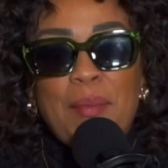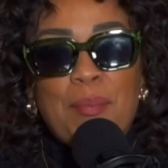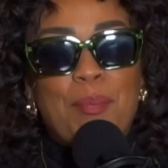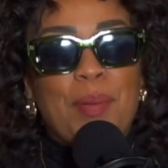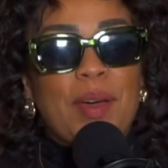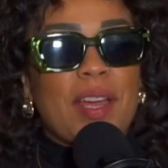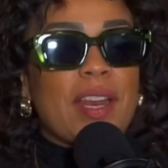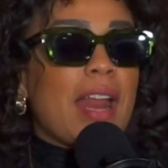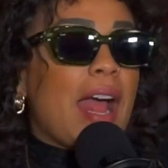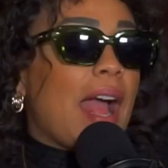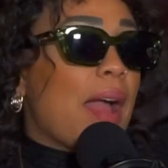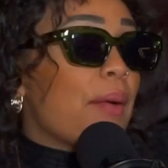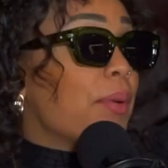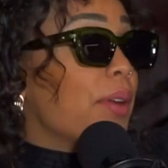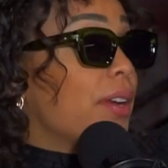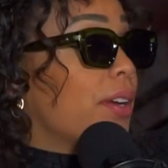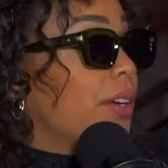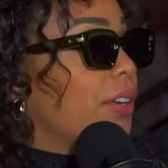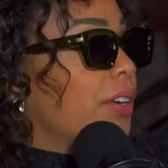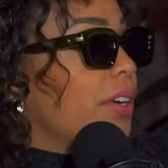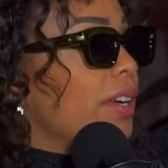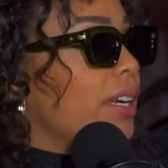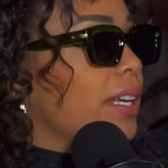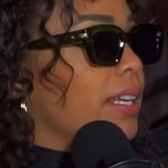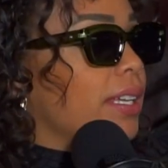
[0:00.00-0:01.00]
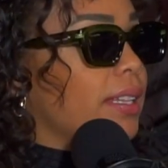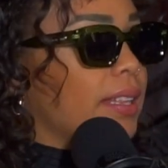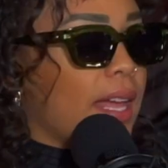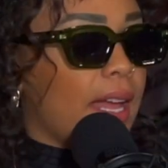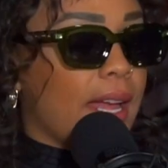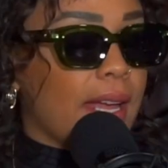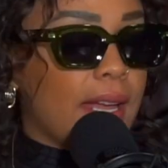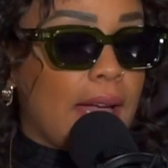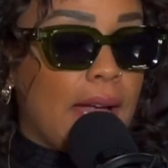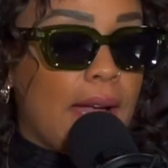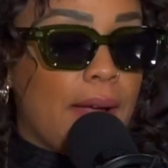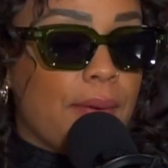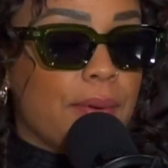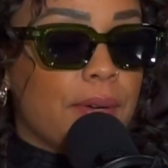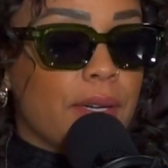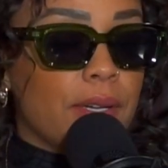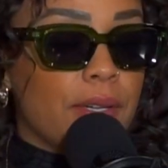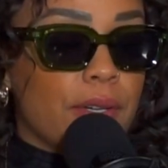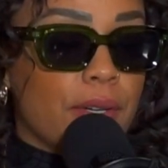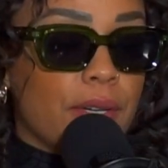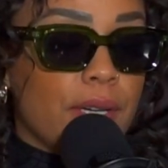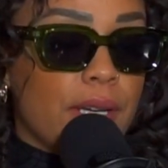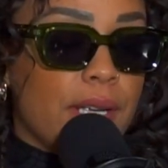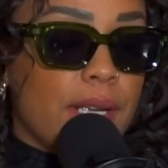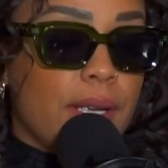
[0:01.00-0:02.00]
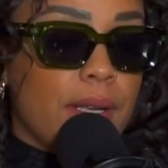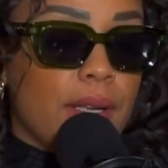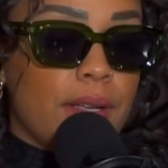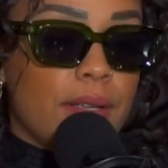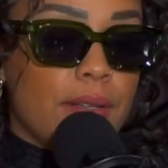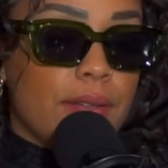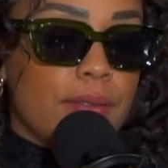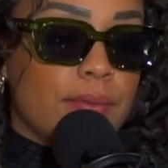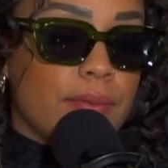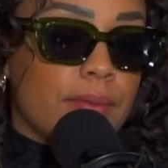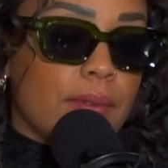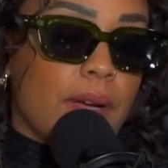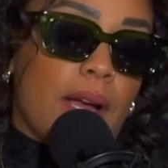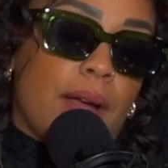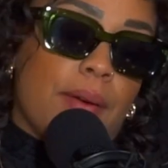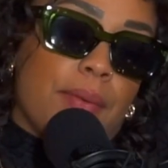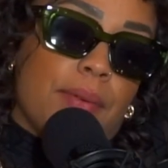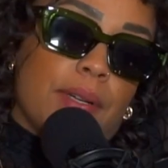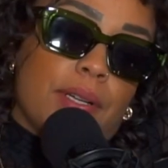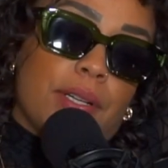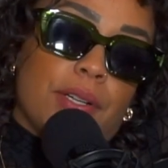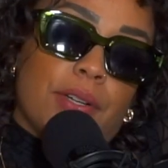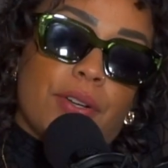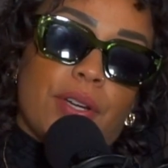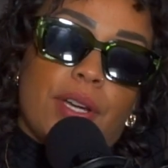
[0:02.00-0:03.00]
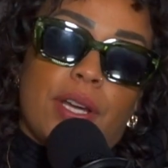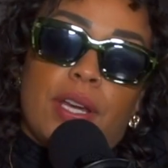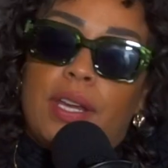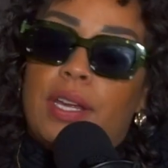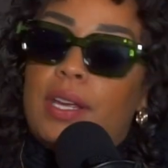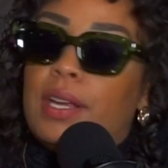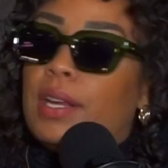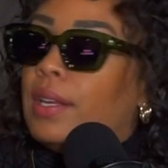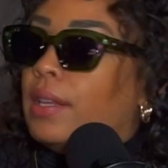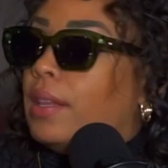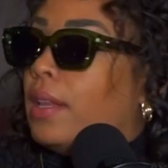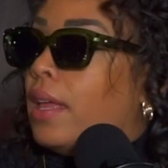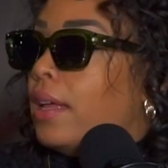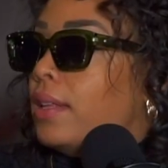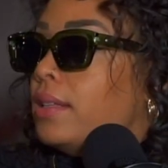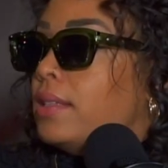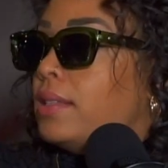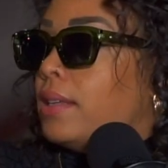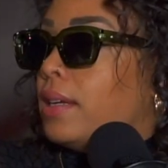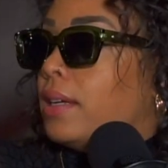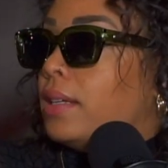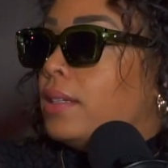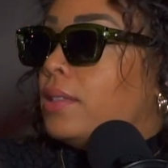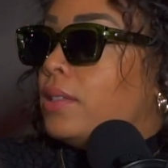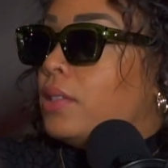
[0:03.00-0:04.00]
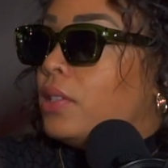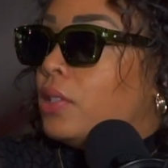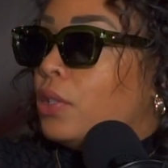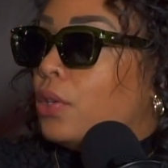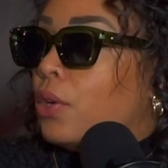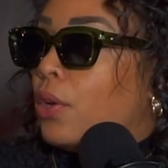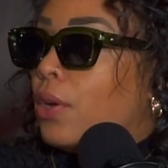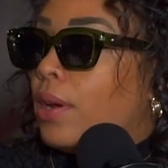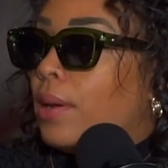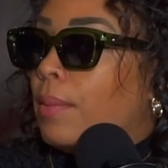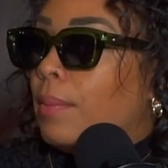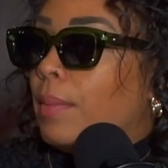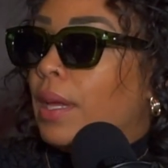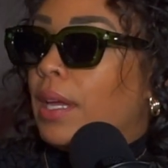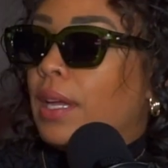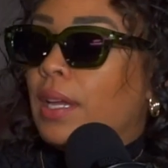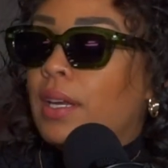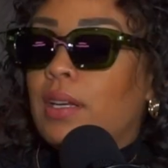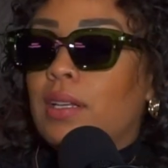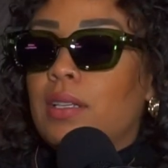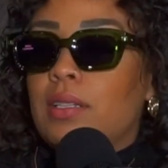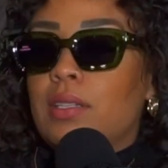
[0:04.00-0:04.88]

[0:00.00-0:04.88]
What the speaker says: But I would agree. Like I would agree in that sense. You know what I mean?